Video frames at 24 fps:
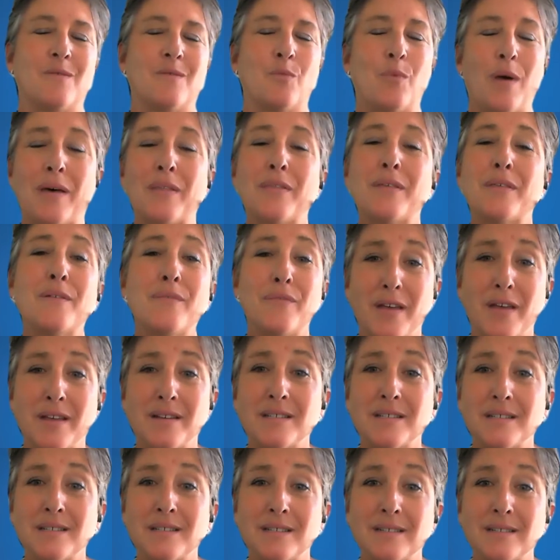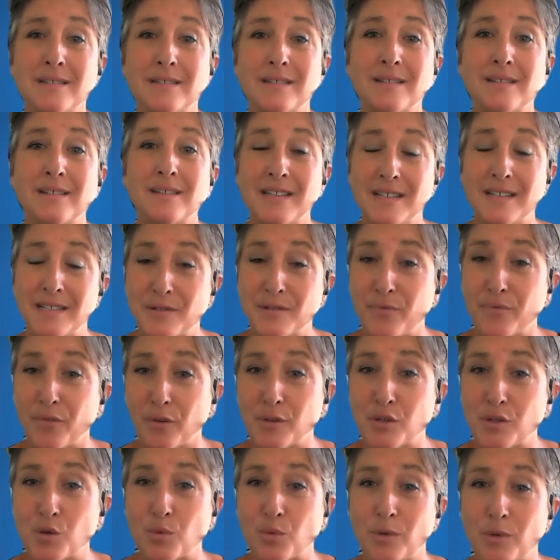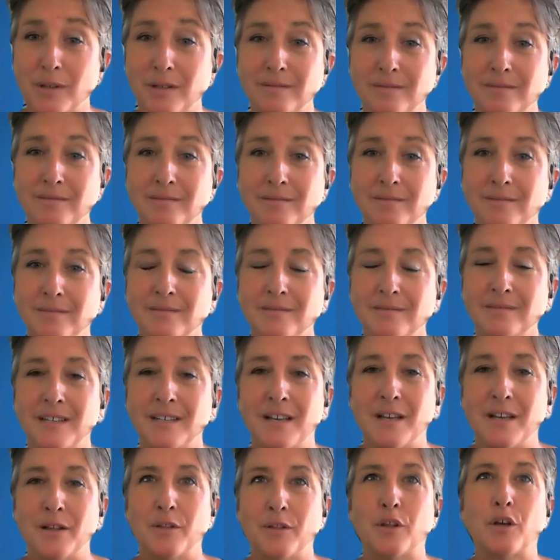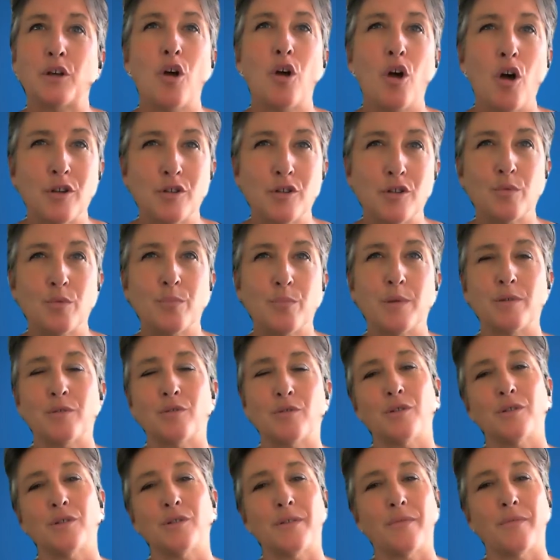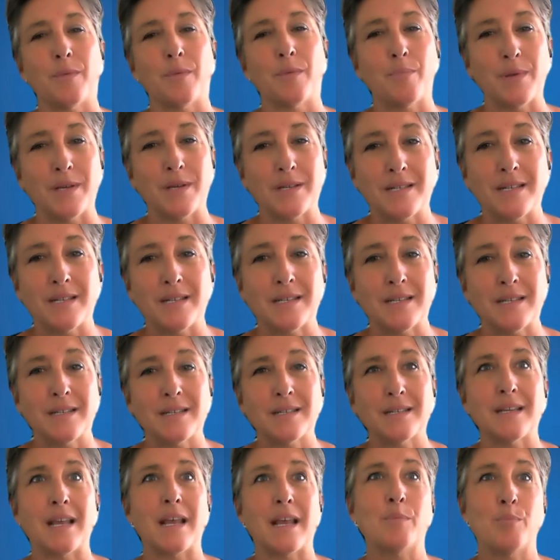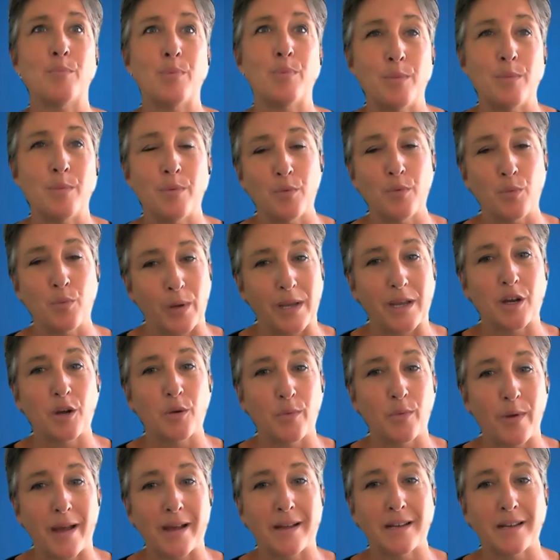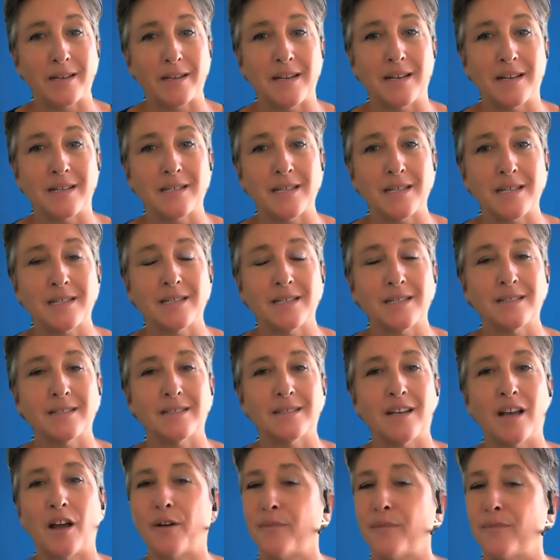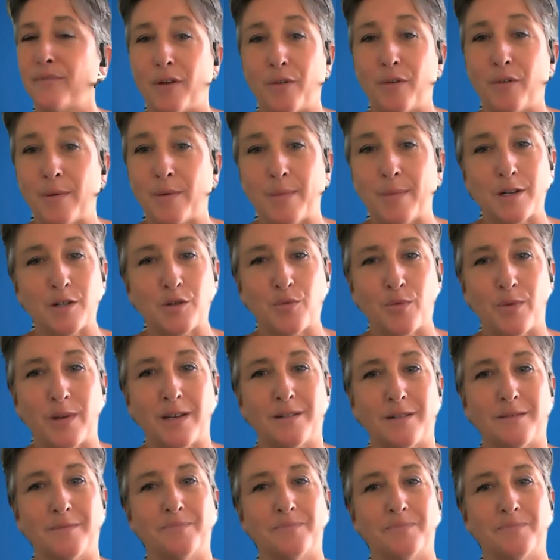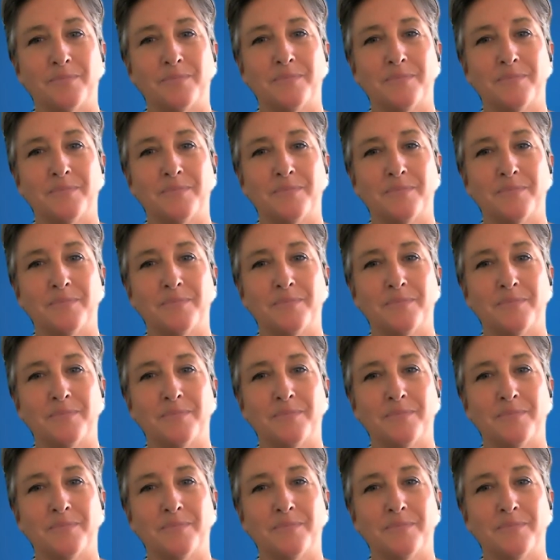While the event is virtual, the contributions of the businesses and people we are recognizing are very much real.